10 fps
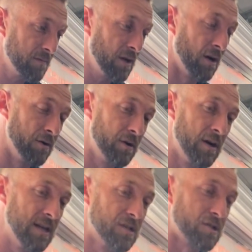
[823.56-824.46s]
you
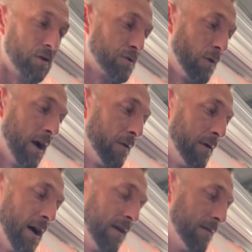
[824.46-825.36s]
need to search around.
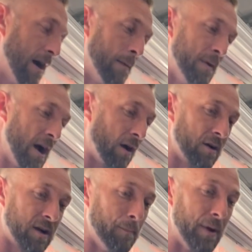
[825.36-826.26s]
I'm not
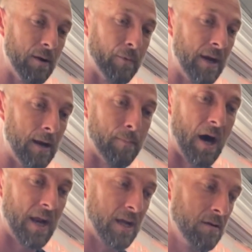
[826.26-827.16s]
going to compete with
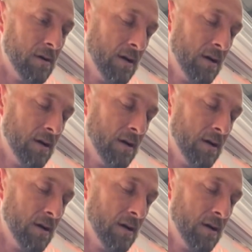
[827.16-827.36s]
anybody.